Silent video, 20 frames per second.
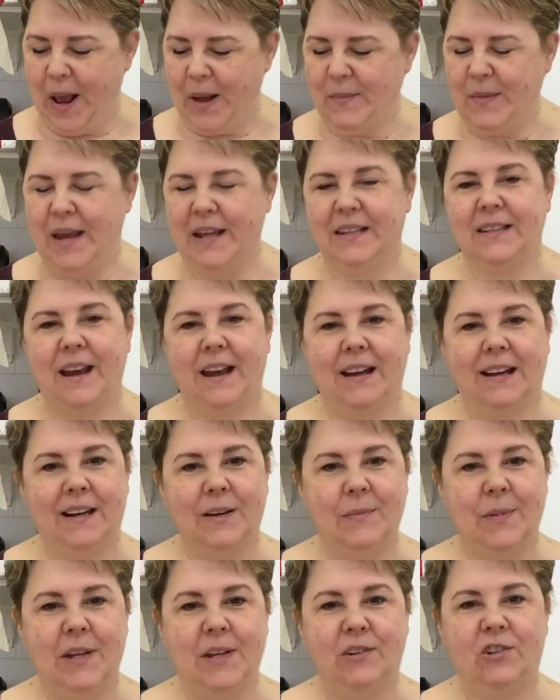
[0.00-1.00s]
It's not going to
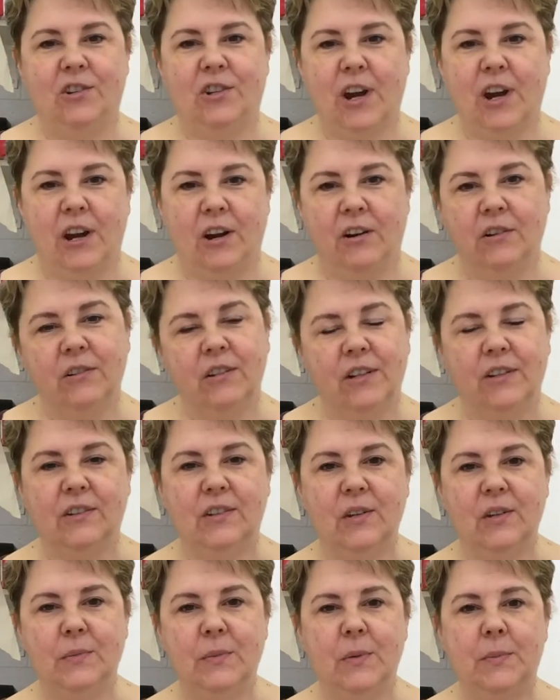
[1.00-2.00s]
be shared
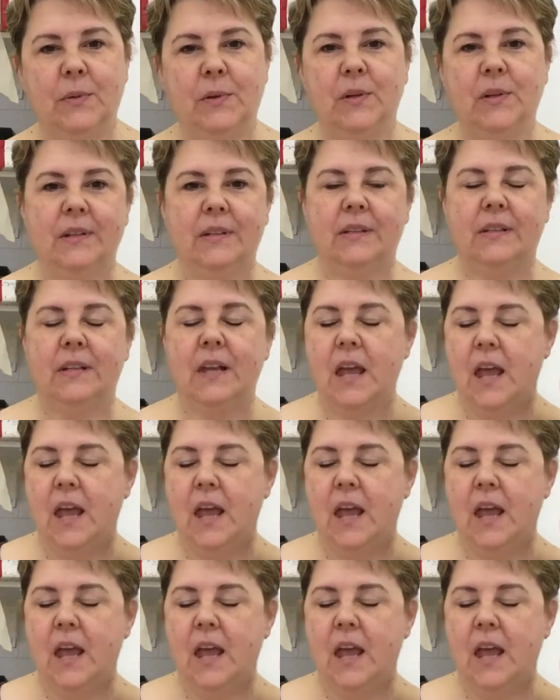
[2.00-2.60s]
consumables.